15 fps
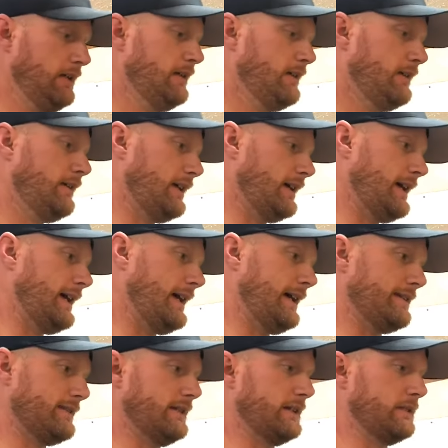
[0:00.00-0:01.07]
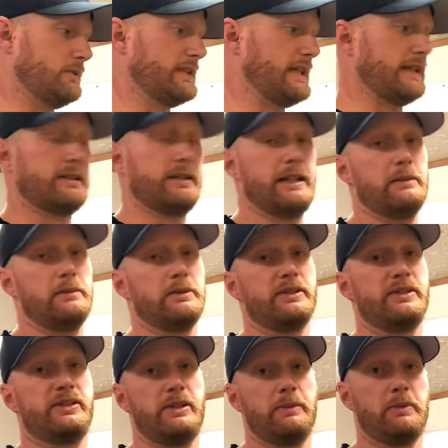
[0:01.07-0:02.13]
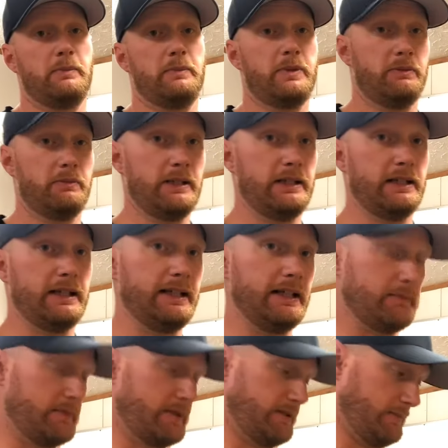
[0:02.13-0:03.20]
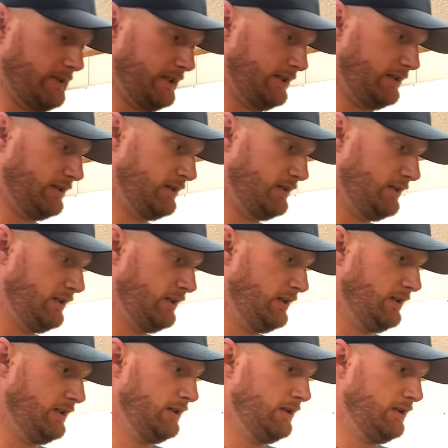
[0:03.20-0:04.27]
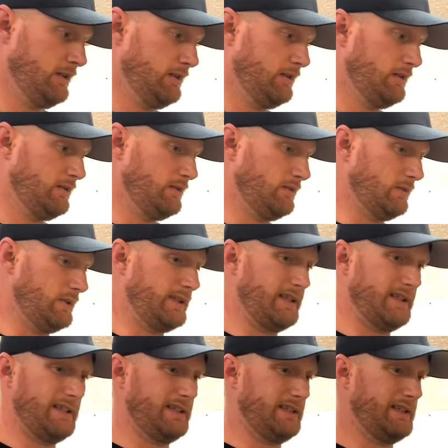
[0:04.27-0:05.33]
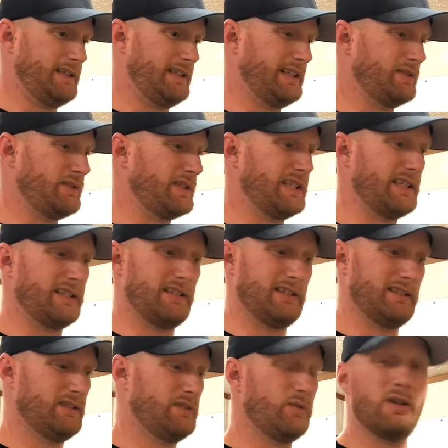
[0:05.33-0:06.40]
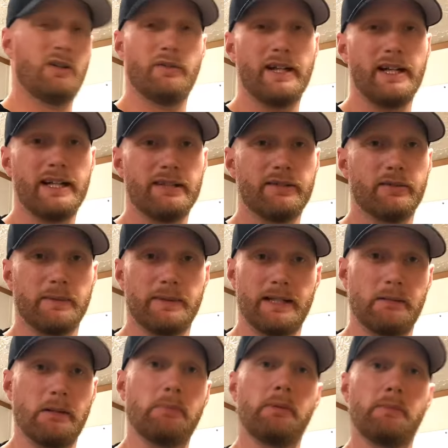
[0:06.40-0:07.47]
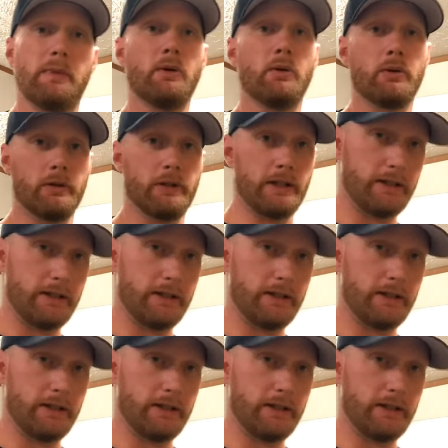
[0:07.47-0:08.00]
that Ace-Link was actually able to ship them to me and get them to me within, I think it was like 12 days from the time I put my order in.